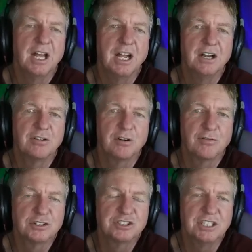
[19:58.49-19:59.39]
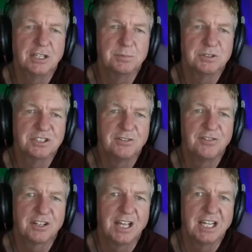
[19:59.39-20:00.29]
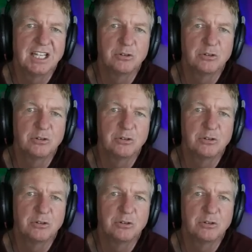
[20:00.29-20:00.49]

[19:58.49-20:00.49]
and traversing the Pacific, they can